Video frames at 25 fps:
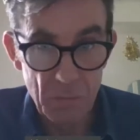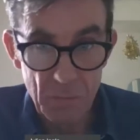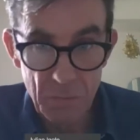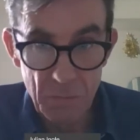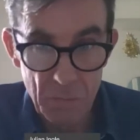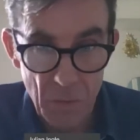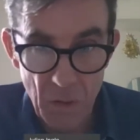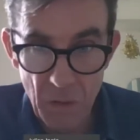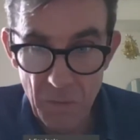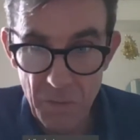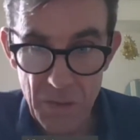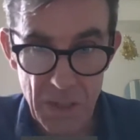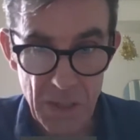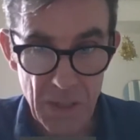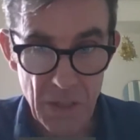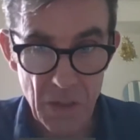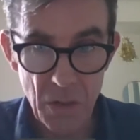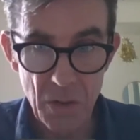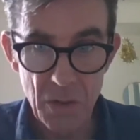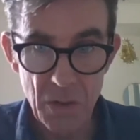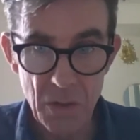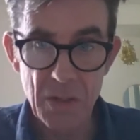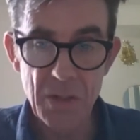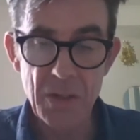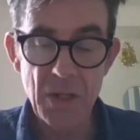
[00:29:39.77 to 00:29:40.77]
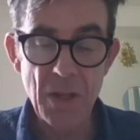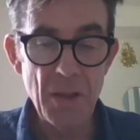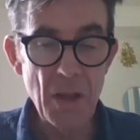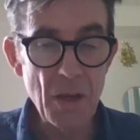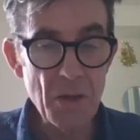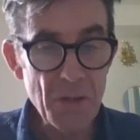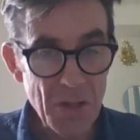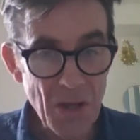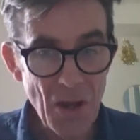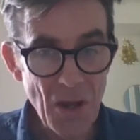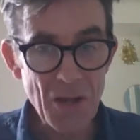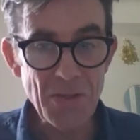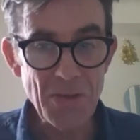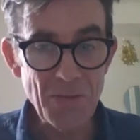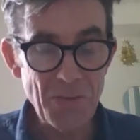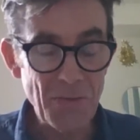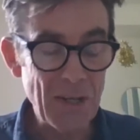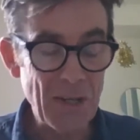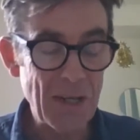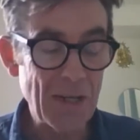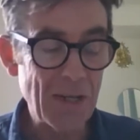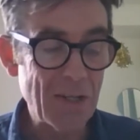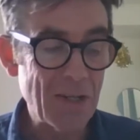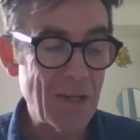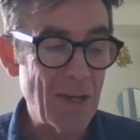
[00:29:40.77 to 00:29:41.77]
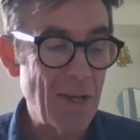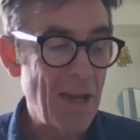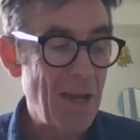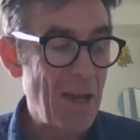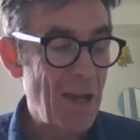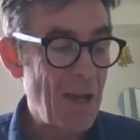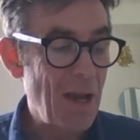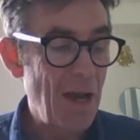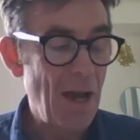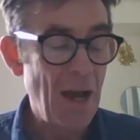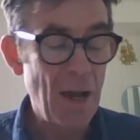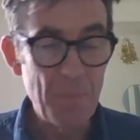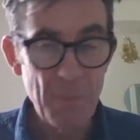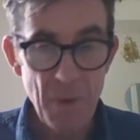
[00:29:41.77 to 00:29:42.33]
No, obviously not. So those kinds of things,